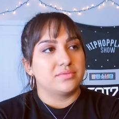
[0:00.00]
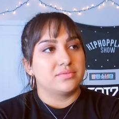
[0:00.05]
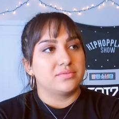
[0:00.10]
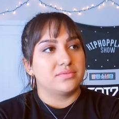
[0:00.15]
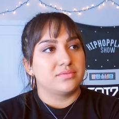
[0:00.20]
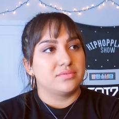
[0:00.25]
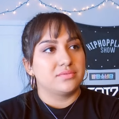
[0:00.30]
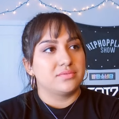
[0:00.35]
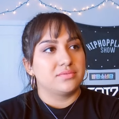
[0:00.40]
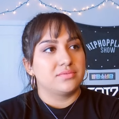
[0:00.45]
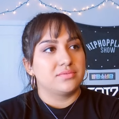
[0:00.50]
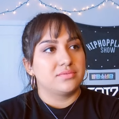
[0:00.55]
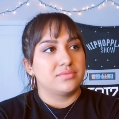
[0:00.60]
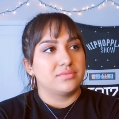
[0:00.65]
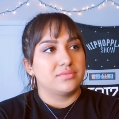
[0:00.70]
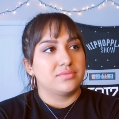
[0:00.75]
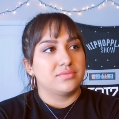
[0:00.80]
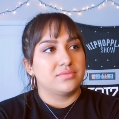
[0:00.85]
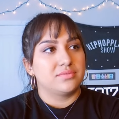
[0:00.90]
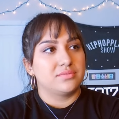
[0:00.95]

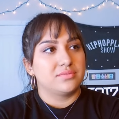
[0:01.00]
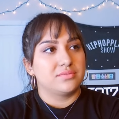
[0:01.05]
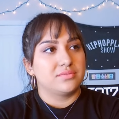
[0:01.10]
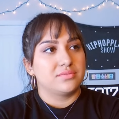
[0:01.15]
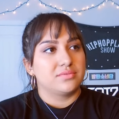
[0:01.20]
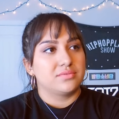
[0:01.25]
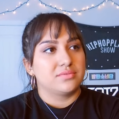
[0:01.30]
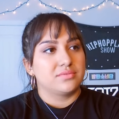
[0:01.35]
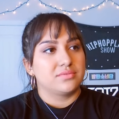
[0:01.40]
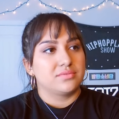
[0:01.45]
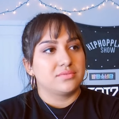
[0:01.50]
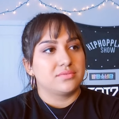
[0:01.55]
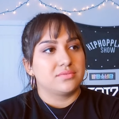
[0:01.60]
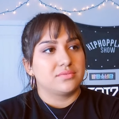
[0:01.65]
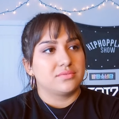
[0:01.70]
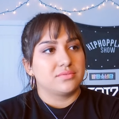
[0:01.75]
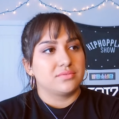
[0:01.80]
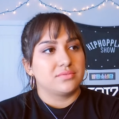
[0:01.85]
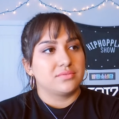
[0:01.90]
Nobody speaks.